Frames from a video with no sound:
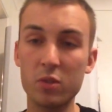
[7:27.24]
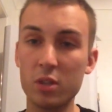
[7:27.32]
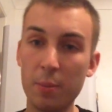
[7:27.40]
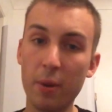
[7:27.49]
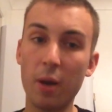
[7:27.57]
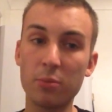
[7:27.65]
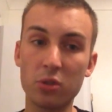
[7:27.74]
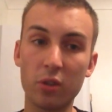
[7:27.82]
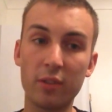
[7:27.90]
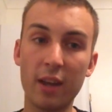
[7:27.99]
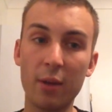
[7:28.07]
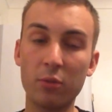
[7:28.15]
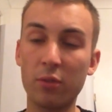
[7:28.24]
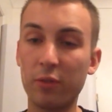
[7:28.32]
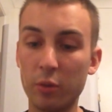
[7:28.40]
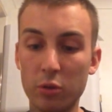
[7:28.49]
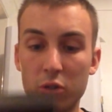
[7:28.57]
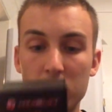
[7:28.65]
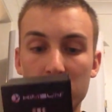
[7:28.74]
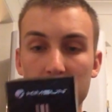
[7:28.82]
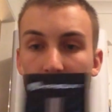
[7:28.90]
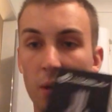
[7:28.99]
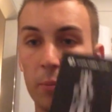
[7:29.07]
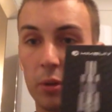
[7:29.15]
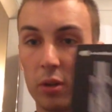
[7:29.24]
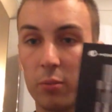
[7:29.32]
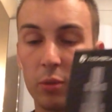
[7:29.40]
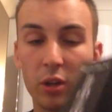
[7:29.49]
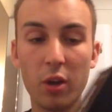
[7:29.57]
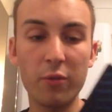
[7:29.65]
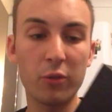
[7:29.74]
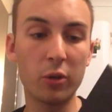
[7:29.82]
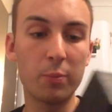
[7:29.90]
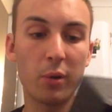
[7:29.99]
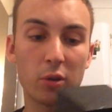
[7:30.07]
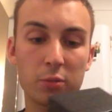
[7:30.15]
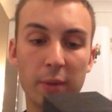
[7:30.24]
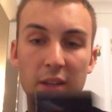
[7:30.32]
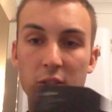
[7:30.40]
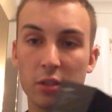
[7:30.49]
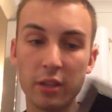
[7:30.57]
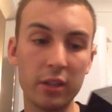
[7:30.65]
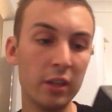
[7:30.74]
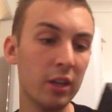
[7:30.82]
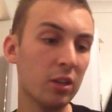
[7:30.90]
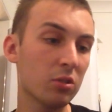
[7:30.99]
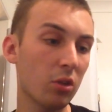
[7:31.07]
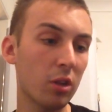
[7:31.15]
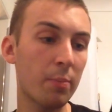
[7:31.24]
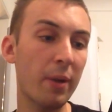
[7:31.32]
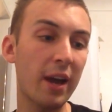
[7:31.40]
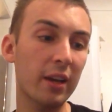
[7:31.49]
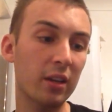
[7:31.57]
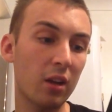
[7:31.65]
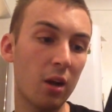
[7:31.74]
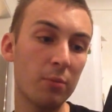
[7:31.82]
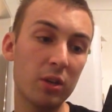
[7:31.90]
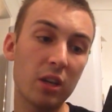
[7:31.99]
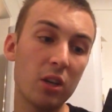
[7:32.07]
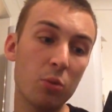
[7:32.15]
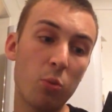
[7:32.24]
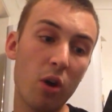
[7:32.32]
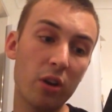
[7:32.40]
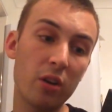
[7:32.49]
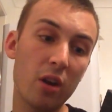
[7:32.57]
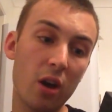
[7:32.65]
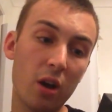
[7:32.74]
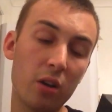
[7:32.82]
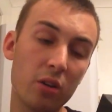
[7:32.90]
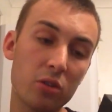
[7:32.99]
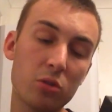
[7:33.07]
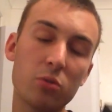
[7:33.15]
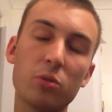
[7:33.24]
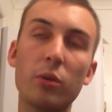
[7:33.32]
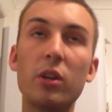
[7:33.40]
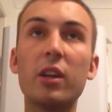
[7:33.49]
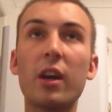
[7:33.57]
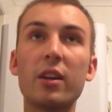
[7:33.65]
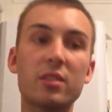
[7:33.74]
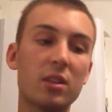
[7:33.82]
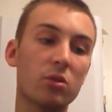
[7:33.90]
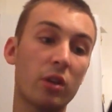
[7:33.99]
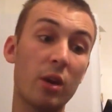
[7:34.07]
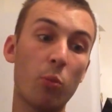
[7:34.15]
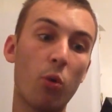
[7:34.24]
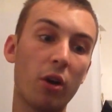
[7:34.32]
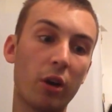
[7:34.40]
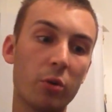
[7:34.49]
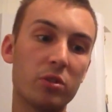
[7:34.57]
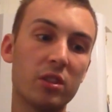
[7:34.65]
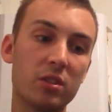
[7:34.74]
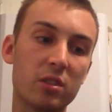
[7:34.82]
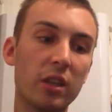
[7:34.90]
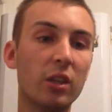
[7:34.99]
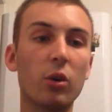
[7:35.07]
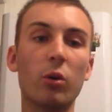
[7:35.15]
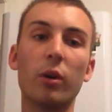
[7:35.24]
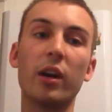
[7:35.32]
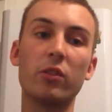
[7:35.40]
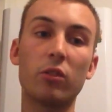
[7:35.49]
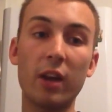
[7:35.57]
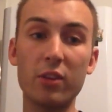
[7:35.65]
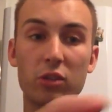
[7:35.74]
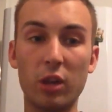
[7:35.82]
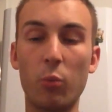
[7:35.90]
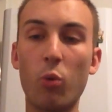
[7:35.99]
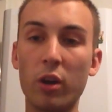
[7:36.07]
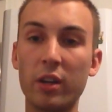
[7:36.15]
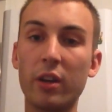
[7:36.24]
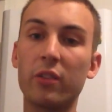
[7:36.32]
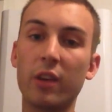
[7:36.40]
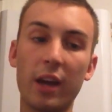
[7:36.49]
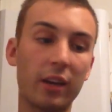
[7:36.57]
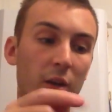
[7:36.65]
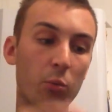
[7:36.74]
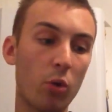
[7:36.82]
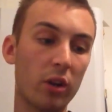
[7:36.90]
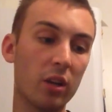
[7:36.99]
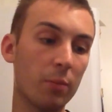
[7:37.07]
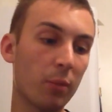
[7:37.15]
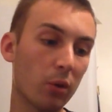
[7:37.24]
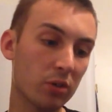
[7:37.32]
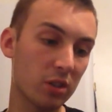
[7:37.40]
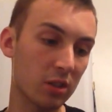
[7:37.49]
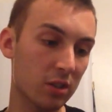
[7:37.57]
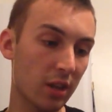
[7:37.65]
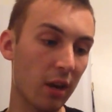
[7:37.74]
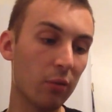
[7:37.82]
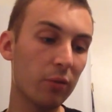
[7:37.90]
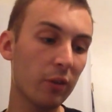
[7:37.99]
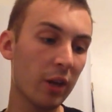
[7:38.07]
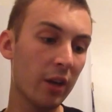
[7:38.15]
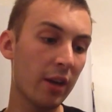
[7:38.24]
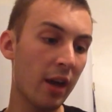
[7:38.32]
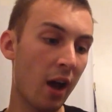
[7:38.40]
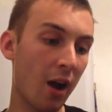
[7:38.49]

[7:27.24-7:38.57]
Tip it upside down to fill your juice up, but we'll go through the box basically. So on the back, you get your one. It says on here one OCC coil head. You actually get one in the tank and then one in the box itself.